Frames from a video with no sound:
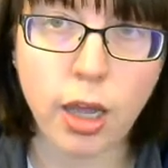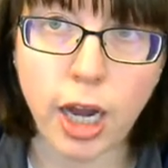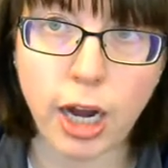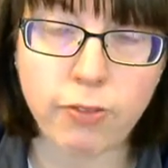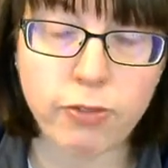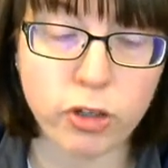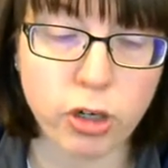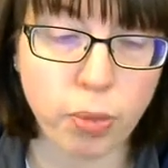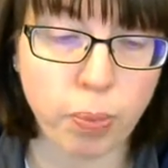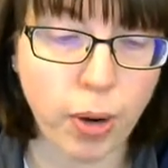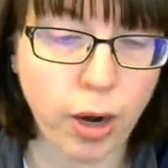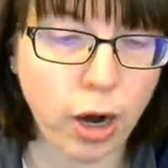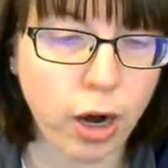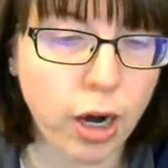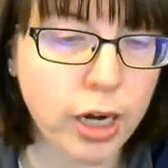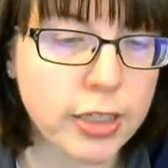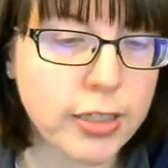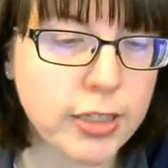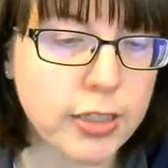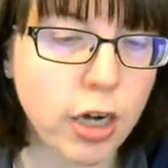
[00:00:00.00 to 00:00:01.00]
After a
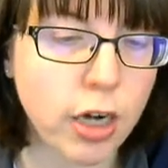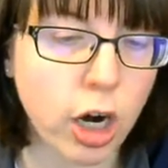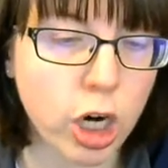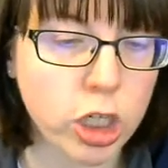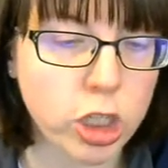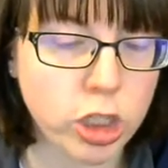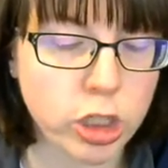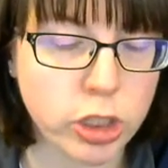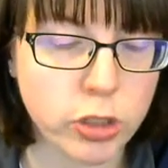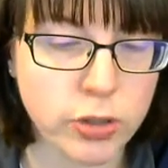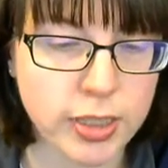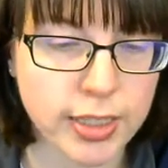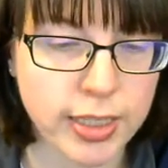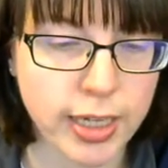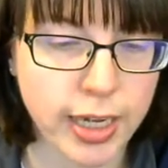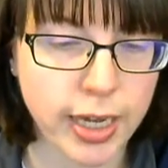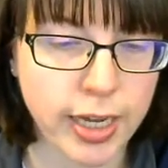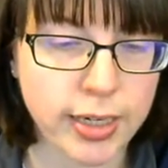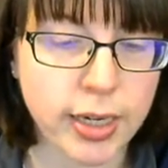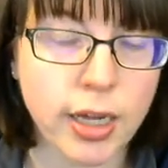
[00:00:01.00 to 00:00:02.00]
pause, the Archduke
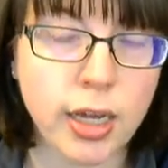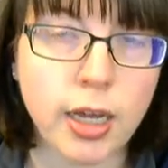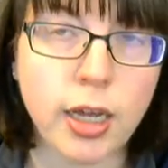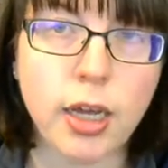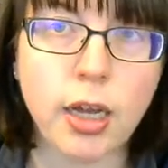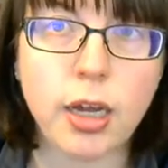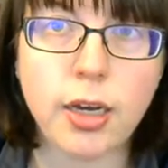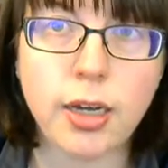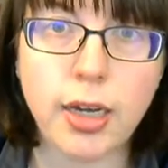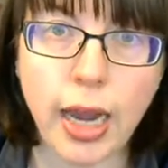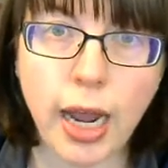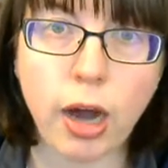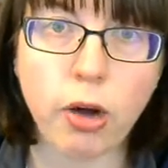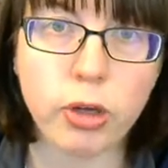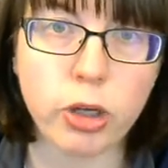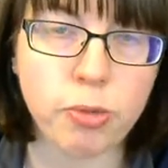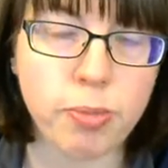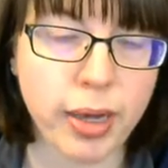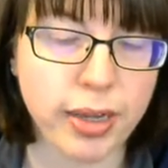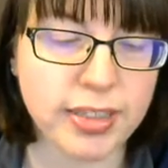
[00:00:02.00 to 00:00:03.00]
said, "Now
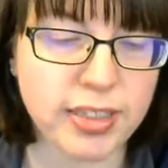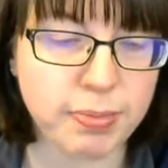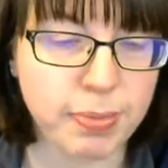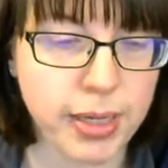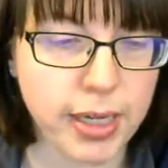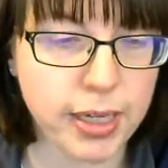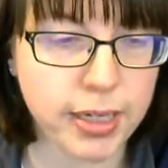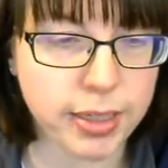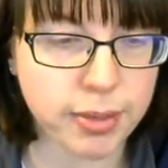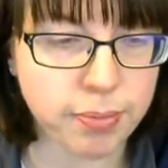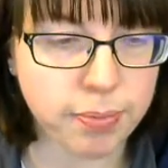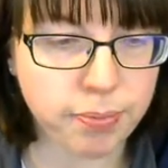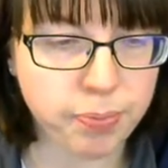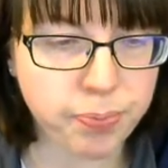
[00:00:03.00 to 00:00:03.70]
you may speak."